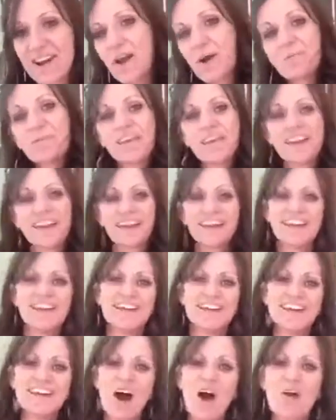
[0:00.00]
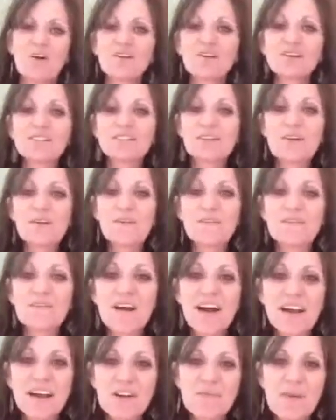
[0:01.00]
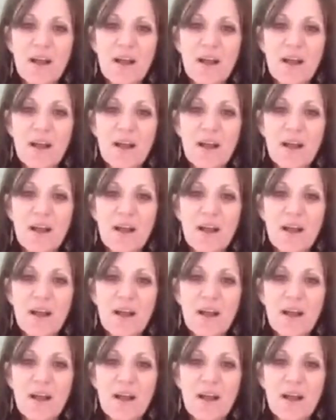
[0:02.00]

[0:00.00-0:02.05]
No, I'm kidding. Oh, you're too funny.